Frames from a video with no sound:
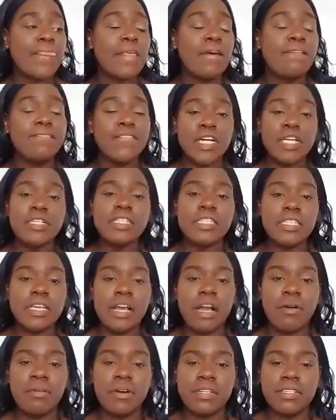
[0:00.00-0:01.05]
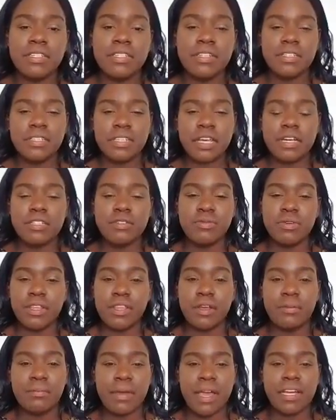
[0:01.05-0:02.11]
the first thing I wanted to discuss
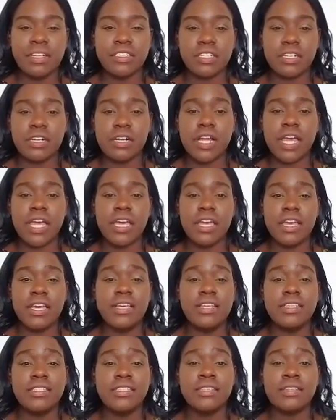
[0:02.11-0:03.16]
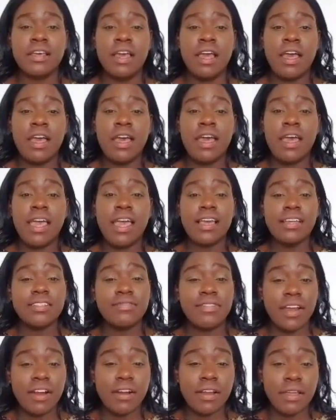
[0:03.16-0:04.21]
with your major is, it's
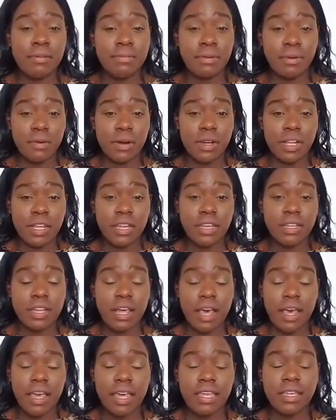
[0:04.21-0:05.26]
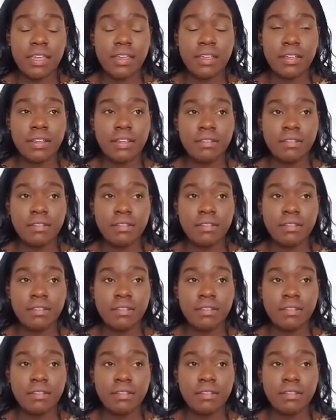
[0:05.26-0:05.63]
very important. Like,